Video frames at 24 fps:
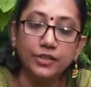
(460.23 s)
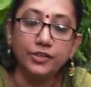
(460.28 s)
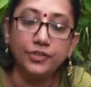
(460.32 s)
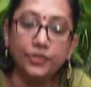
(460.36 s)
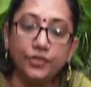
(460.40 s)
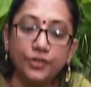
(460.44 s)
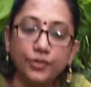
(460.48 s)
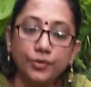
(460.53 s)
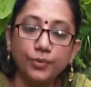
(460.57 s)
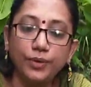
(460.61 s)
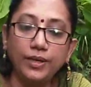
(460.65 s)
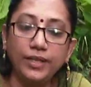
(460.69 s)

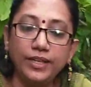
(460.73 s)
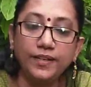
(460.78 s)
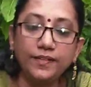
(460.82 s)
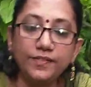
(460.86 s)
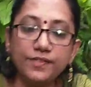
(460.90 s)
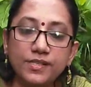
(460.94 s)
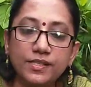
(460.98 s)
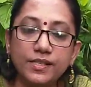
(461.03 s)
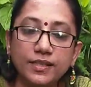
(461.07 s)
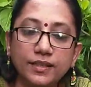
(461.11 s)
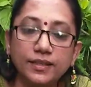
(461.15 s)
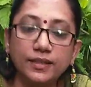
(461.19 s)
true
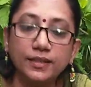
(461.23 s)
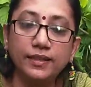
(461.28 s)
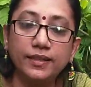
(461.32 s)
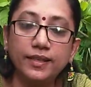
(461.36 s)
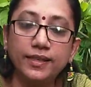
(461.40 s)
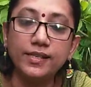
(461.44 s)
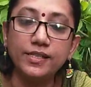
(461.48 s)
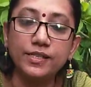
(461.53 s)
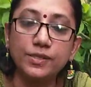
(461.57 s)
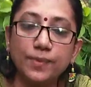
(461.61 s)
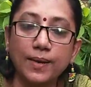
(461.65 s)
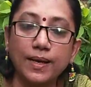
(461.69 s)
leaves,
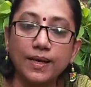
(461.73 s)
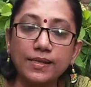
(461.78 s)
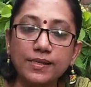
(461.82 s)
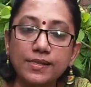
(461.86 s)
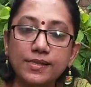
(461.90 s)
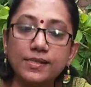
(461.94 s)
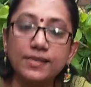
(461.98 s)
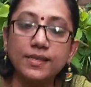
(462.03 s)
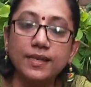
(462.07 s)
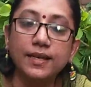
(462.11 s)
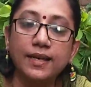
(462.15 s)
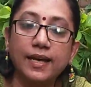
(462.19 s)
these
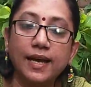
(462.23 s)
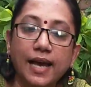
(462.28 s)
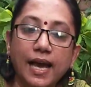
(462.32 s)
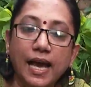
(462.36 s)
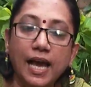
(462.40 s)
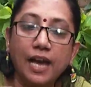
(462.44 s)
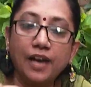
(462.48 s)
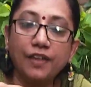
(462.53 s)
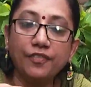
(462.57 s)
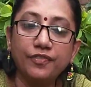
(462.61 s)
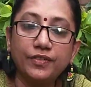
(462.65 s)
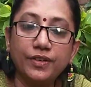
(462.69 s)
ones.
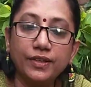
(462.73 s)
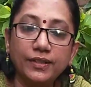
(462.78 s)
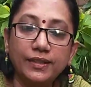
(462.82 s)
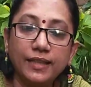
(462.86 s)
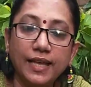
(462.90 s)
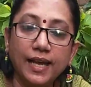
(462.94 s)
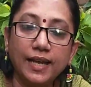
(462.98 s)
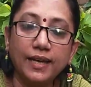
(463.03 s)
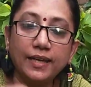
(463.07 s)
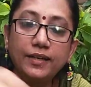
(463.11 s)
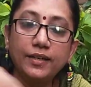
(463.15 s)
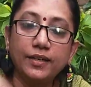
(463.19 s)
After
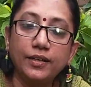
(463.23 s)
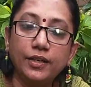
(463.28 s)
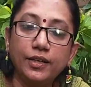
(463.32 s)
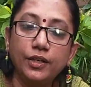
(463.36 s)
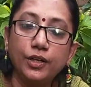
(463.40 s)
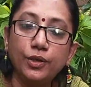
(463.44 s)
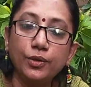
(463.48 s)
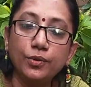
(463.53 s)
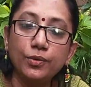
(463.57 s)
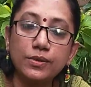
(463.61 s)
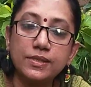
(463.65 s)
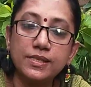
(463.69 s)
that
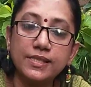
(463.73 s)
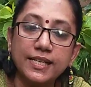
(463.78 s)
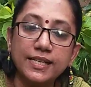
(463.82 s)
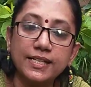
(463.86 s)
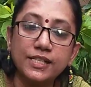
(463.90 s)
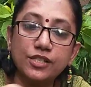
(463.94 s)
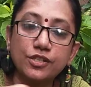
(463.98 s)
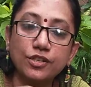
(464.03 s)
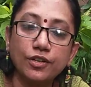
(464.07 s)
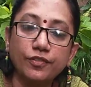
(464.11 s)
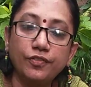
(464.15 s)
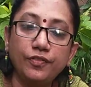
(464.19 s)
2
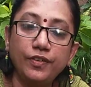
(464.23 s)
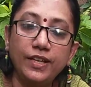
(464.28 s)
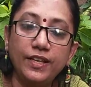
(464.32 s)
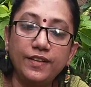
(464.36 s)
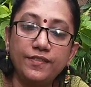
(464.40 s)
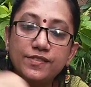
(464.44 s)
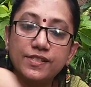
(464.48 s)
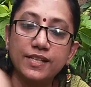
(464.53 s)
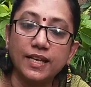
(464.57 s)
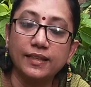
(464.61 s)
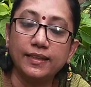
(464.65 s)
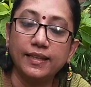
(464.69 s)
sets of
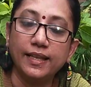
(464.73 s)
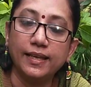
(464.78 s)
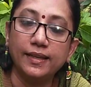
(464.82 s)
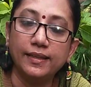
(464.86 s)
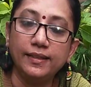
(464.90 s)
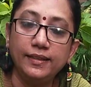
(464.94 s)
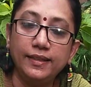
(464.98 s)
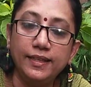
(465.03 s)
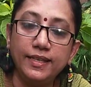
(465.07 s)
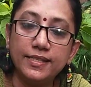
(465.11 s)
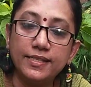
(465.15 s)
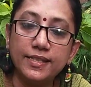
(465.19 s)
leaves are there.
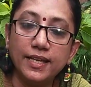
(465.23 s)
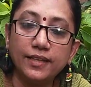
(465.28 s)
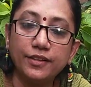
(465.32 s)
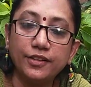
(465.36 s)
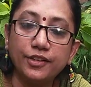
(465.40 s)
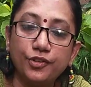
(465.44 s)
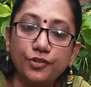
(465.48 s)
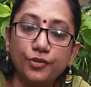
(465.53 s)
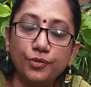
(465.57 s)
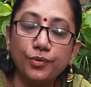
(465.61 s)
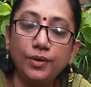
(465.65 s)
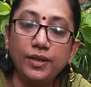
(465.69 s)
These are
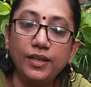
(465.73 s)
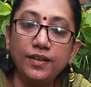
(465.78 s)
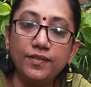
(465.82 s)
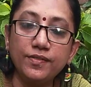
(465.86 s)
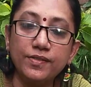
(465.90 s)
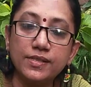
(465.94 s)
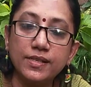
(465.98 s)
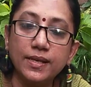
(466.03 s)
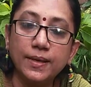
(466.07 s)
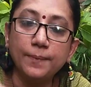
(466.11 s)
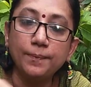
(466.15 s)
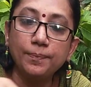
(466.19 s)
the true
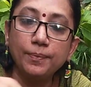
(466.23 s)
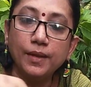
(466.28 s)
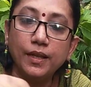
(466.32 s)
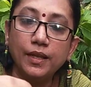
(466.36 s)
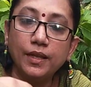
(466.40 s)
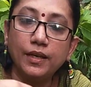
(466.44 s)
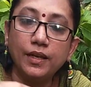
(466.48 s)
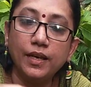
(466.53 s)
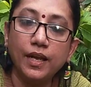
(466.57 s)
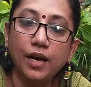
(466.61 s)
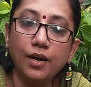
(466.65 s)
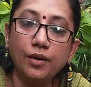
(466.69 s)
leaves,
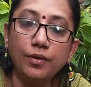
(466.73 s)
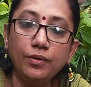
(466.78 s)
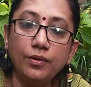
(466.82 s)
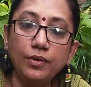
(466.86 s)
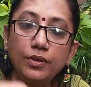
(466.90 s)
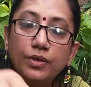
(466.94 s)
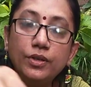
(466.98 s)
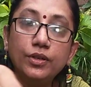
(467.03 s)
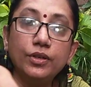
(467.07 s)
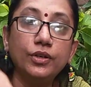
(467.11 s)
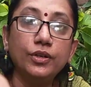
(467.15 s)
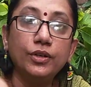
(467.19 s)
now
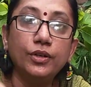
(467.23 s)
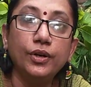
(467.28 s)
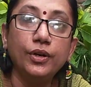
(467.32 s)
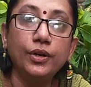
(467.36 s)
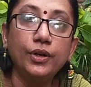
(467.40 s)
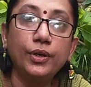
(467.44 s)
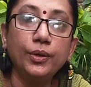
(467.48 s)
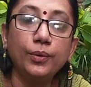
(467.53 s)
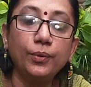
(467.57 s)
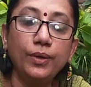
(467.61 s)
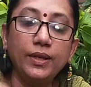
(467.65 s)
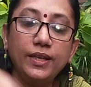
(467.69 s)

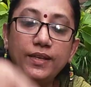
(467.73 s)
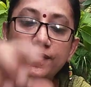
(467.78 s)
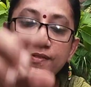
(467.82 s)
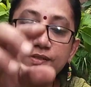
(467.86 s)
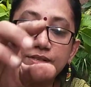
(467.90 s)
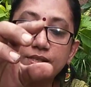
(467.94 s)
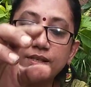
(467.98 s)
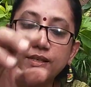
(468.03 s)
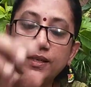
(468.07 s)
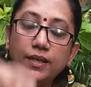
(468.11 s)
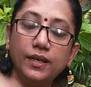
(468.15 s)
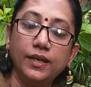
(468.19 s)
2
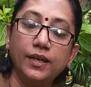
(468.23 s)
leaves.